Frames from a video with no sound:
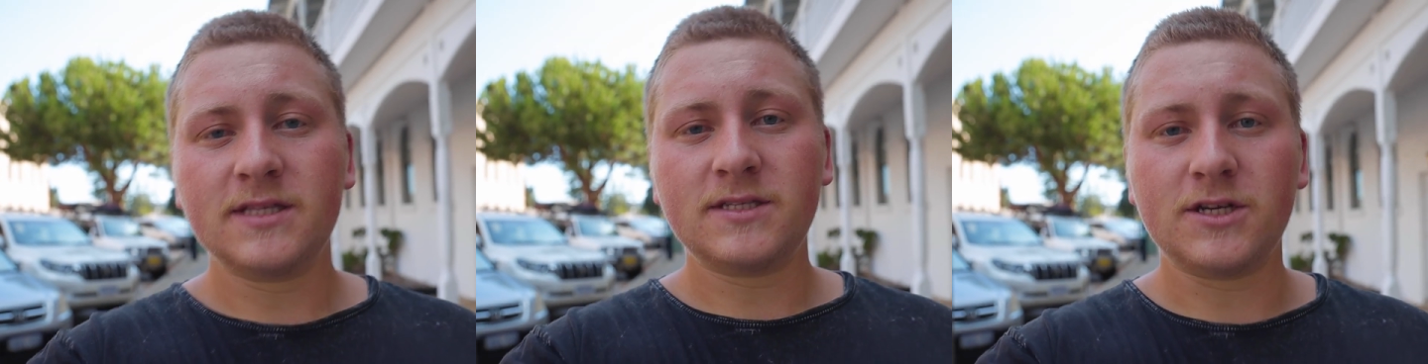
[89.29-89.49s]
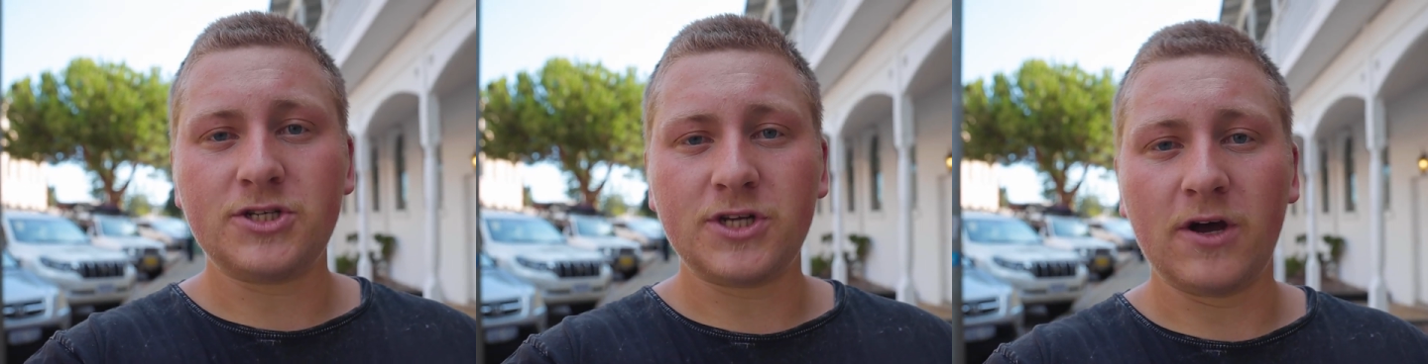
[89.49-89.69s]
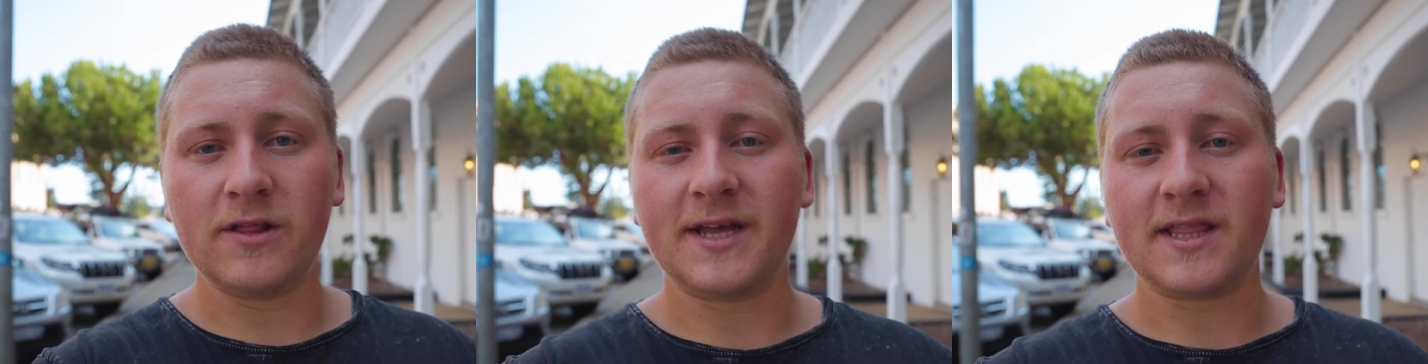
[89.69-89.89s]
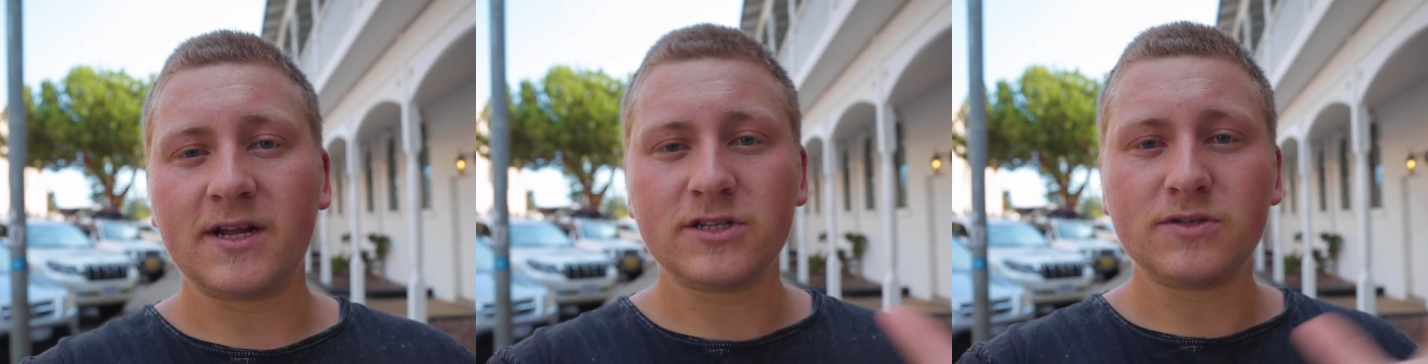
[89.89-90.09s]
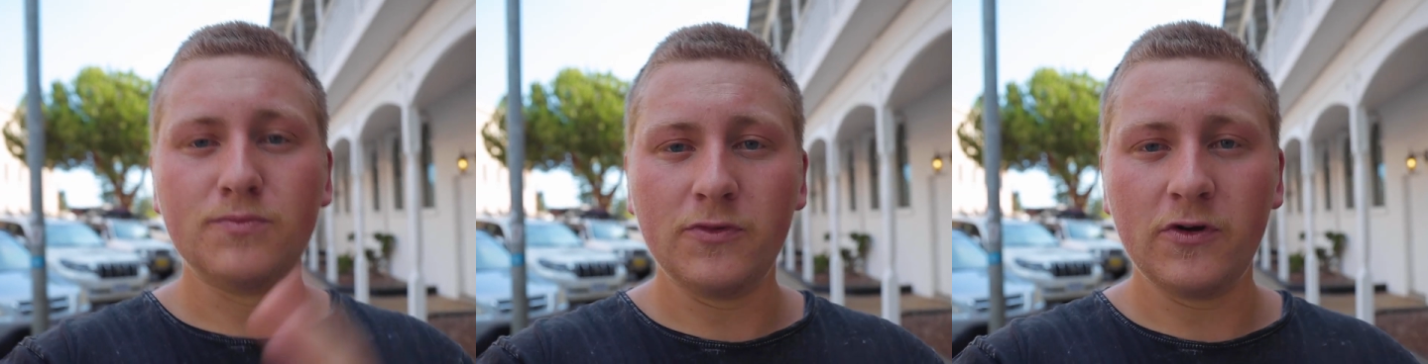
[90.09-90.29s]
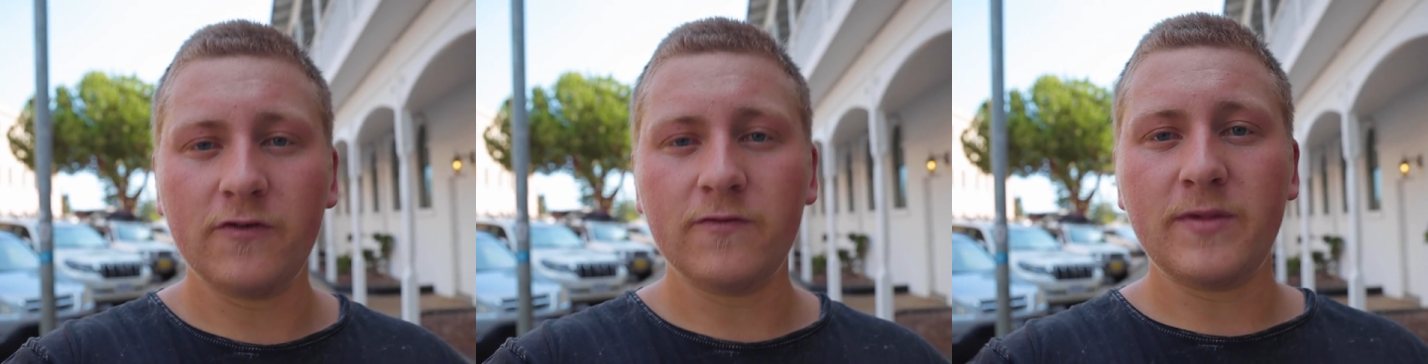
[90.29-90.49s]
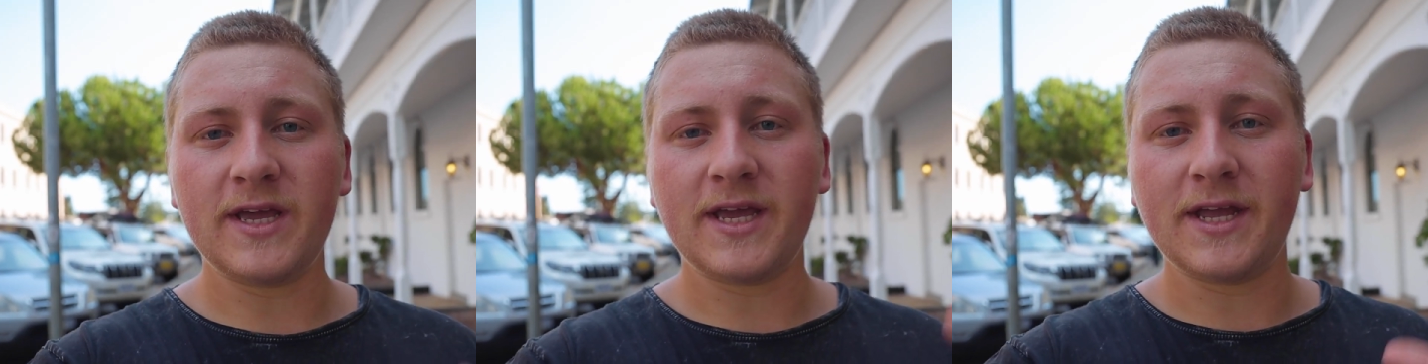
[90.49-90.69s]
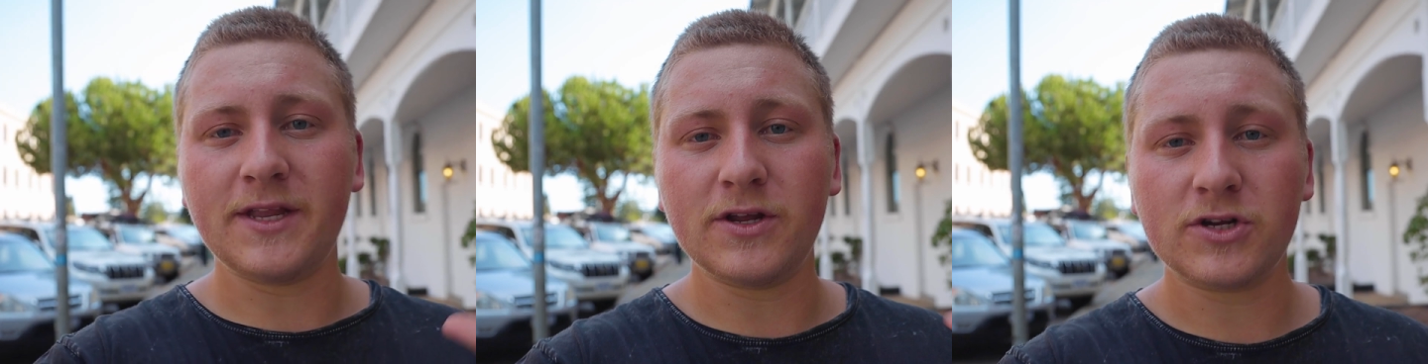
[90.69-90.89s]
to show that there's
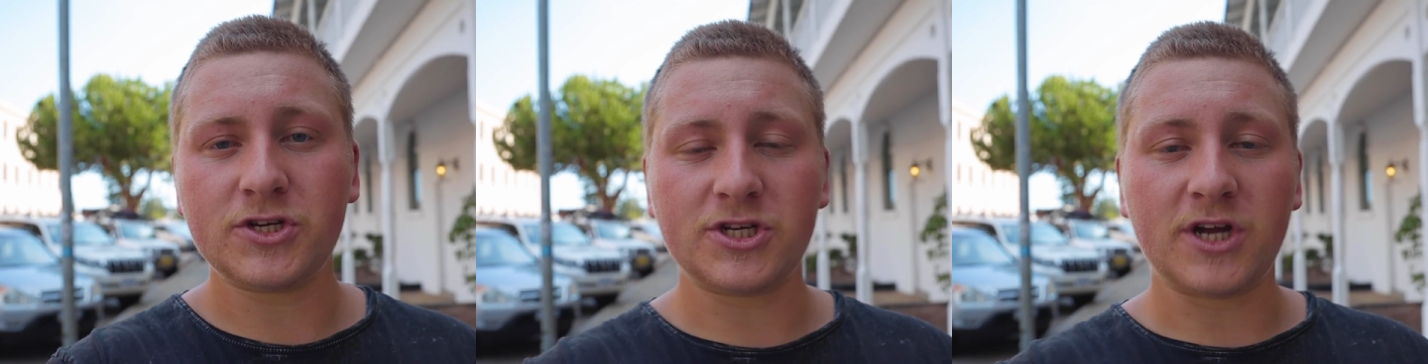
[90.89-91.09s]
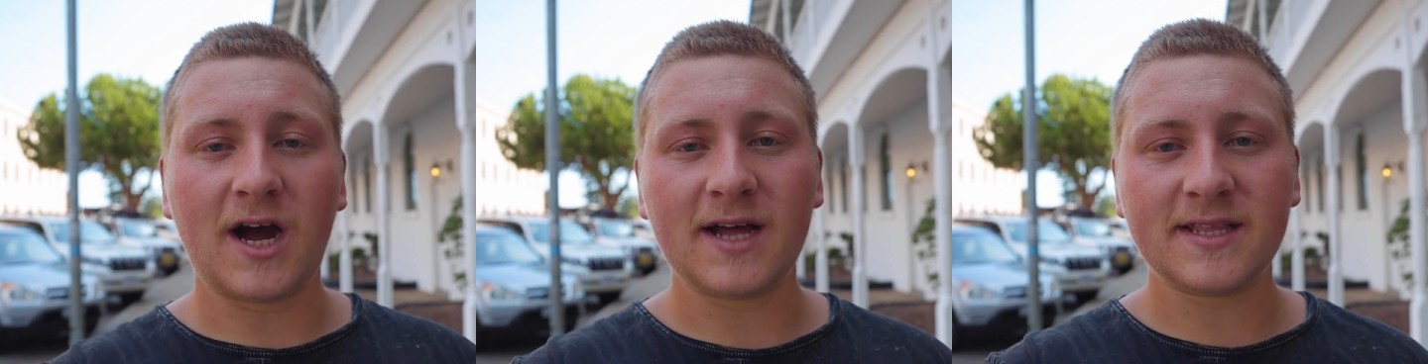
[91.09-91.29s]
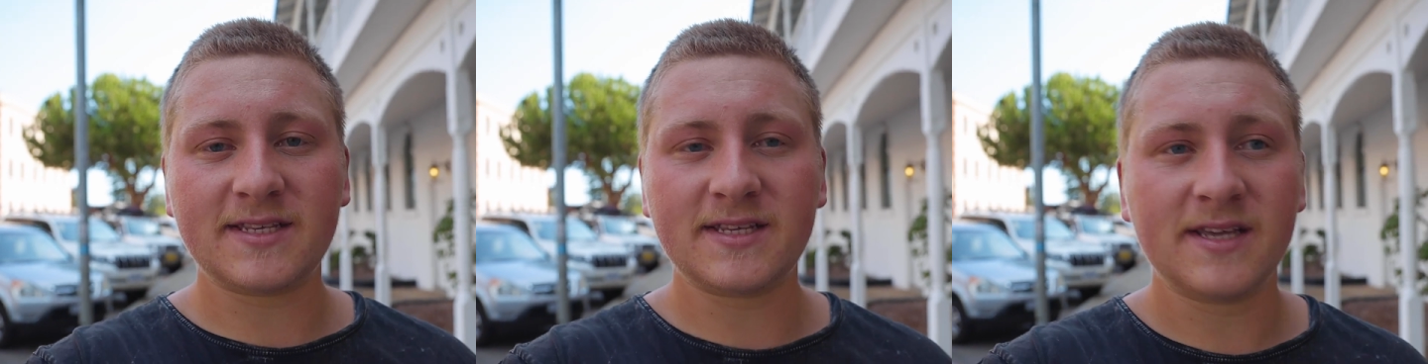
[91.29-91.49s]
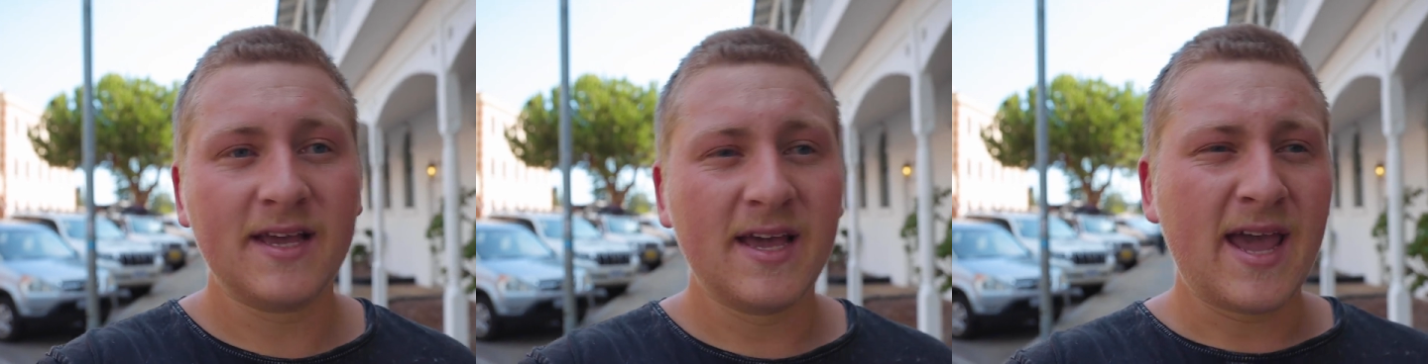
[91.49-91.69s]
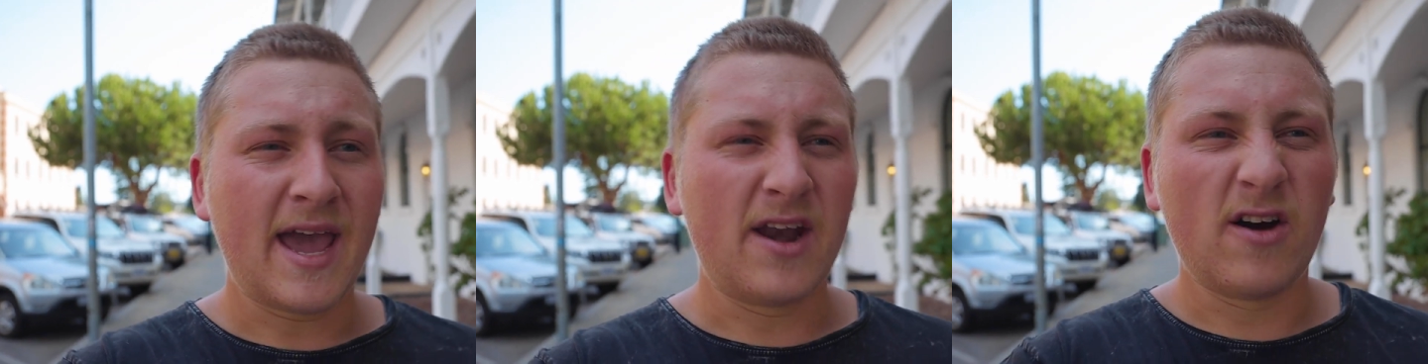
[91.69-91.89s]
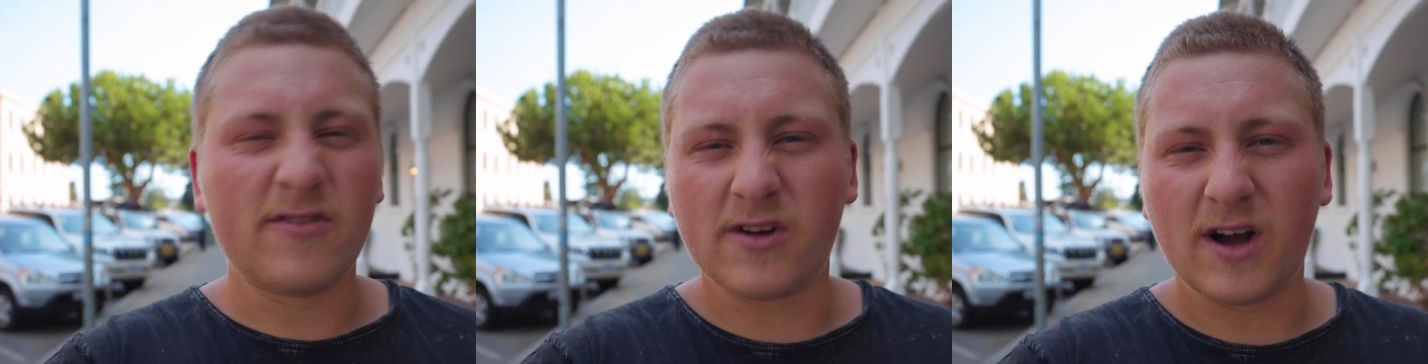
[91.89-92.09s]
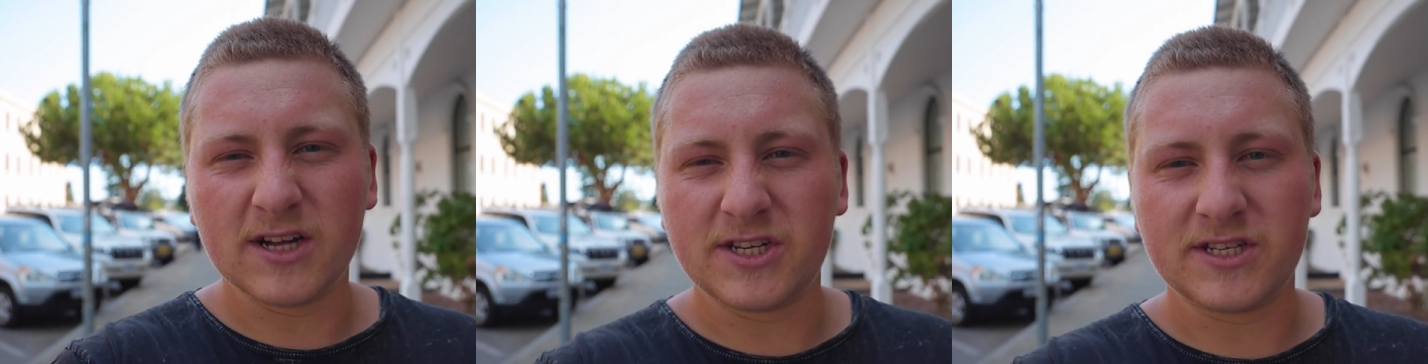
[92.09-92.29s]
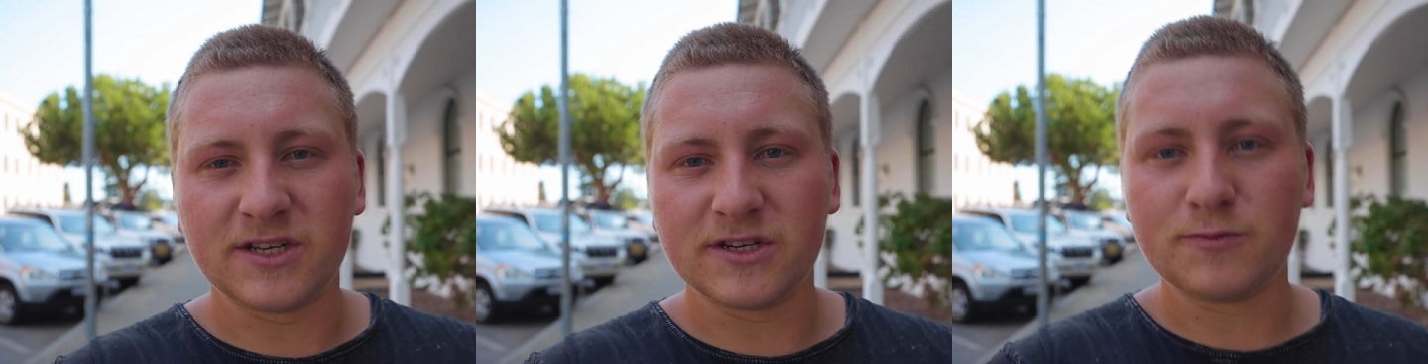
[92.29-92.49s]
movement in your shots, and overall
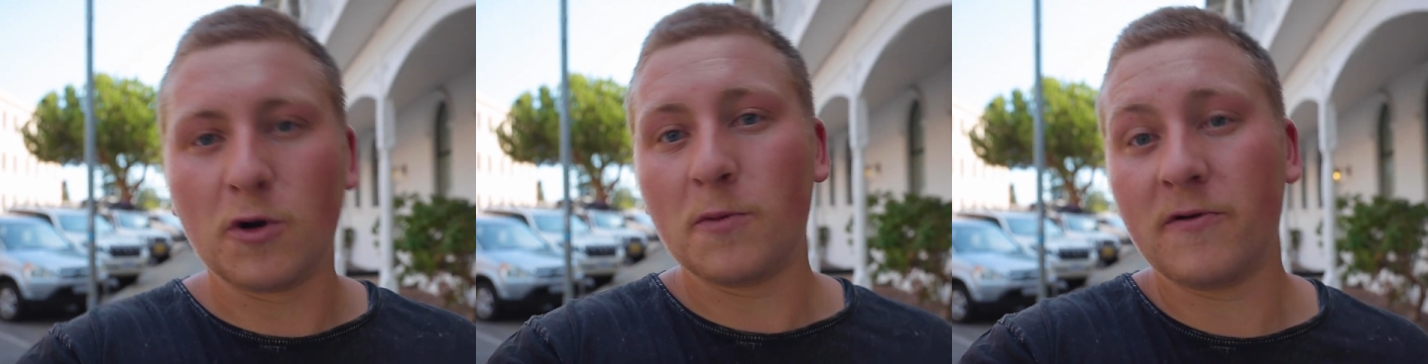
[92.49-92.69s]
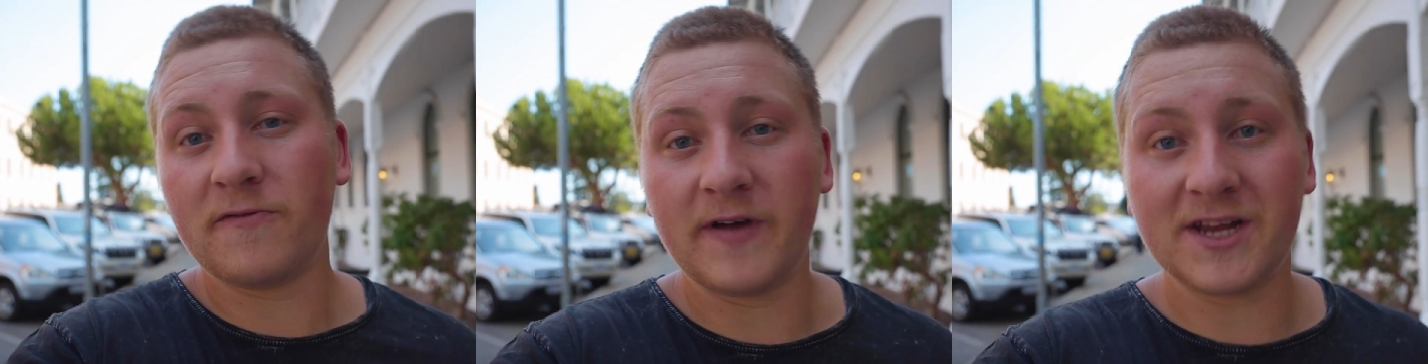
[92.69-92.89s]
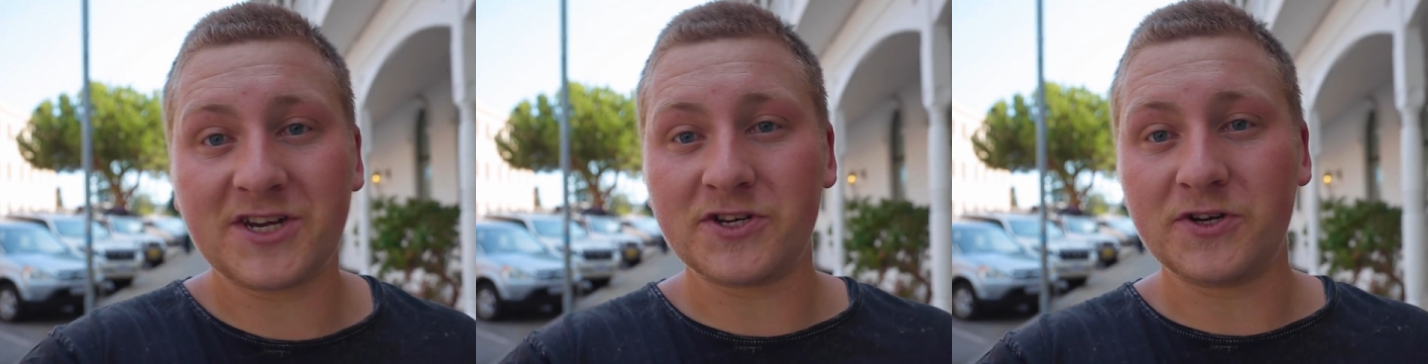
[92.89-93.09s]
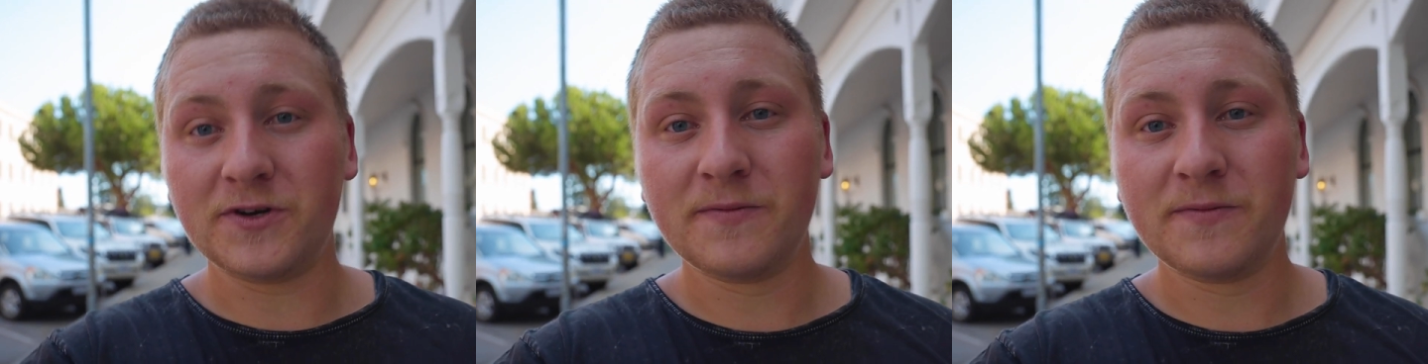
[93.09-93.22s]
it just looks more professional.